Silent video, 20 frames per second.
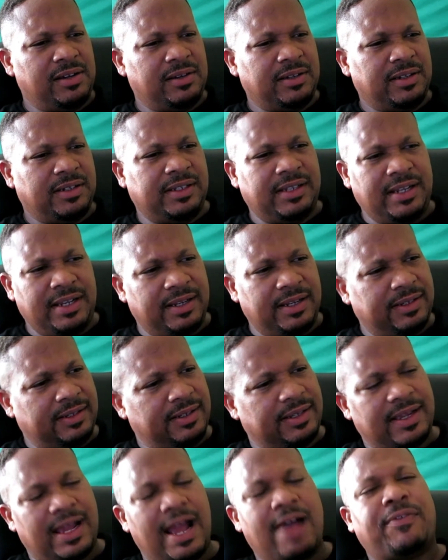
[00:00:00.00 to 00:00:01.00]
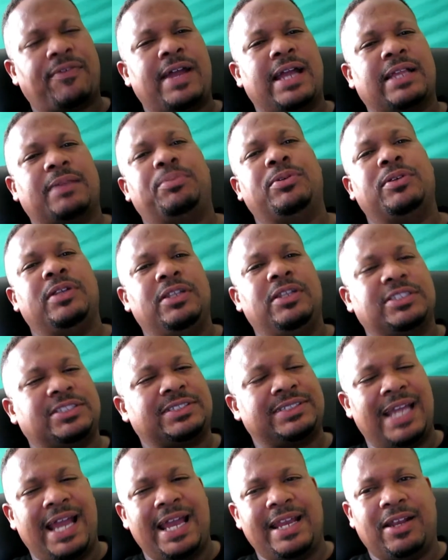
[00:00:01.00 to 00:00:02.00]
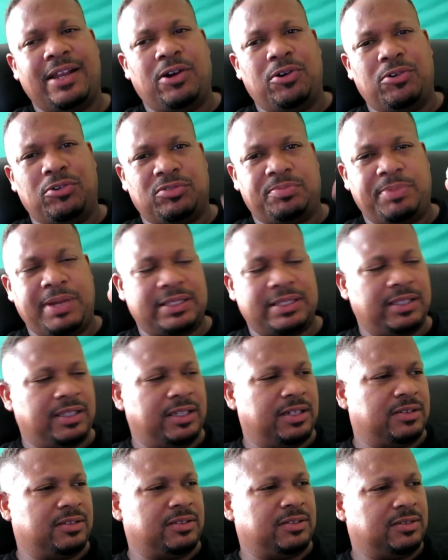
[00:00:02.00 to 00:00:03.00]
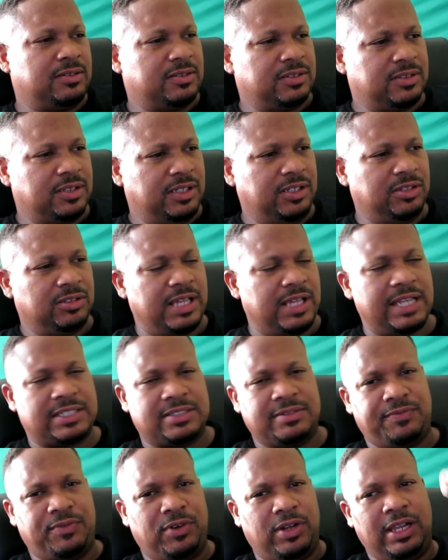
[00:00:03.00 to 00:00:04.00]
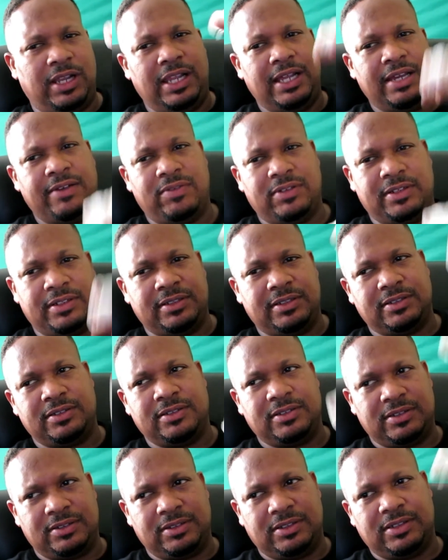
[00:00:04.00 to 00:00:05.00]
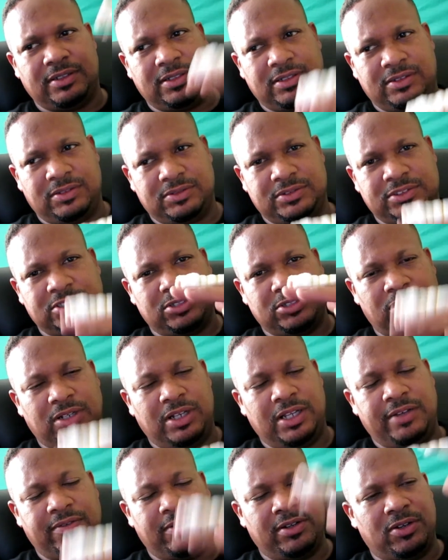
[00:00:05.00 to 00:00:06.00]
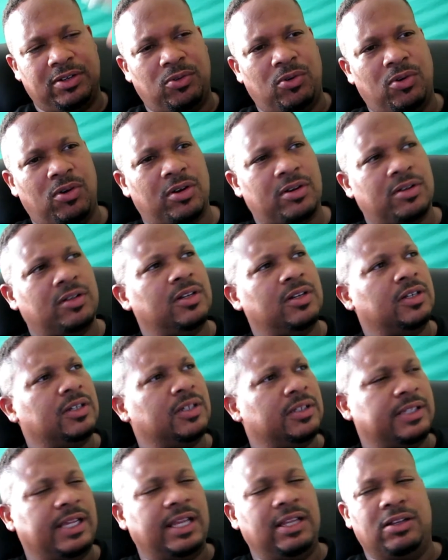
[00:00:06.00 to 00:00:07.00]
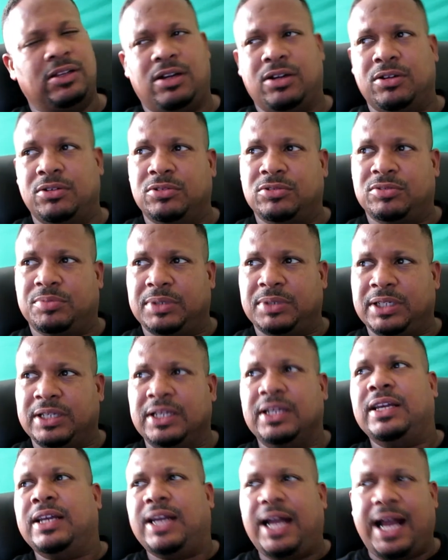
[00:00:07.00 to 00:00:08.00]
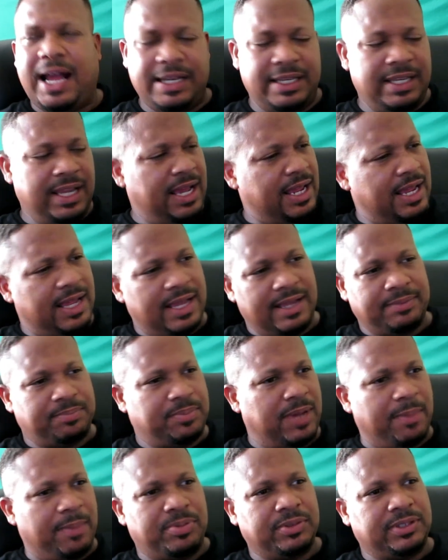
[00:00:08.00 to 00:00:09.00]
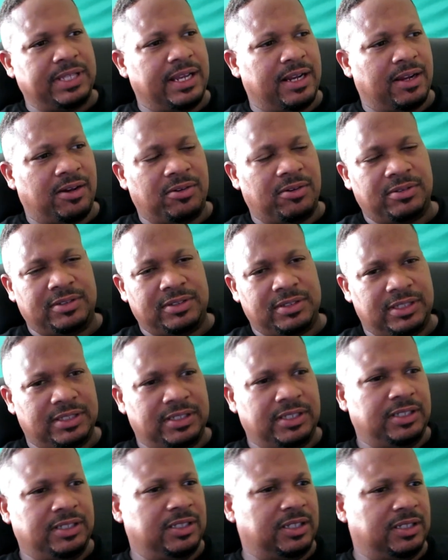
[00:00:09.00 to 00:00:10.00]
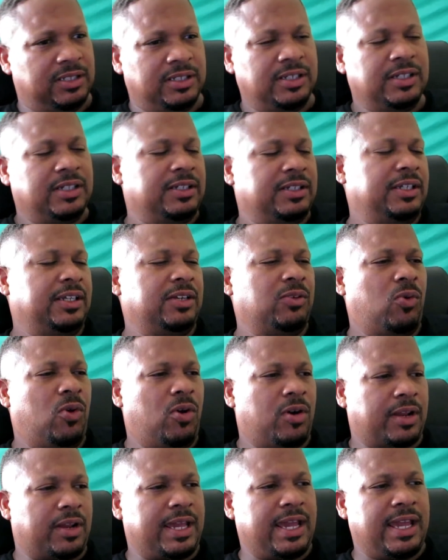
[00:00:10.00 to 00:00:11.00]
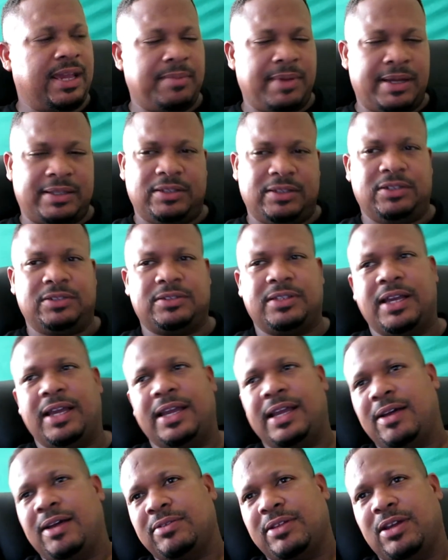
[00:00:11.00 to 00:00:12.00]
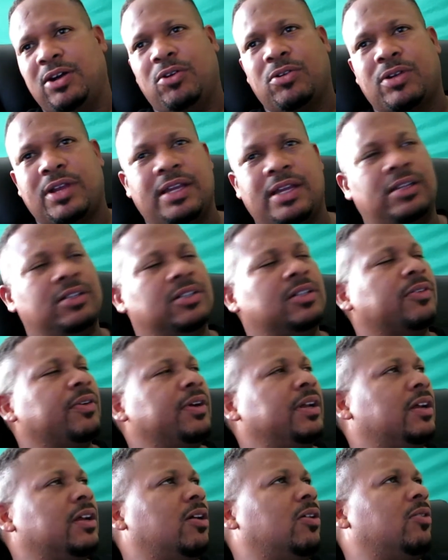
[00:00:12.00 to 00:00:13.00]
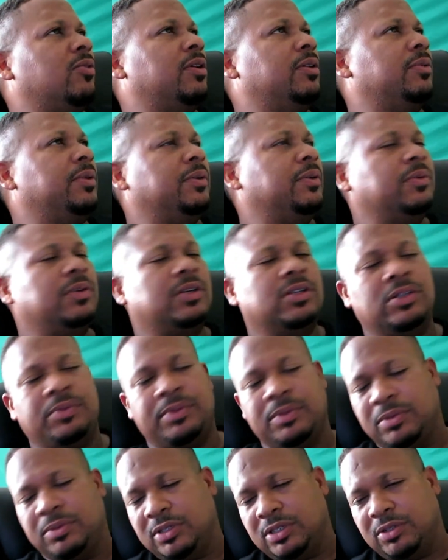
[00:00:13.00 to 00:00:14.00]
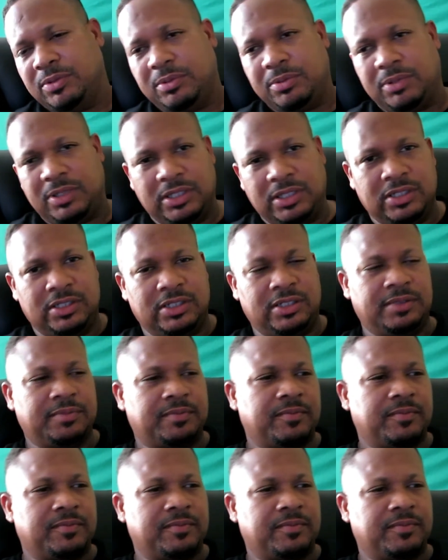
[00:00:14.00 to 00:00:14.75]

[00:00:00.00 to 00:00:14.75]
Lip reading: And I forgot to put a little tiny hose back together. It was actually for leveling, show the level of the water, that little hose. But I put that on and done it. Then the water came out the little thing. I was like, okay, good, ready to go. We were good.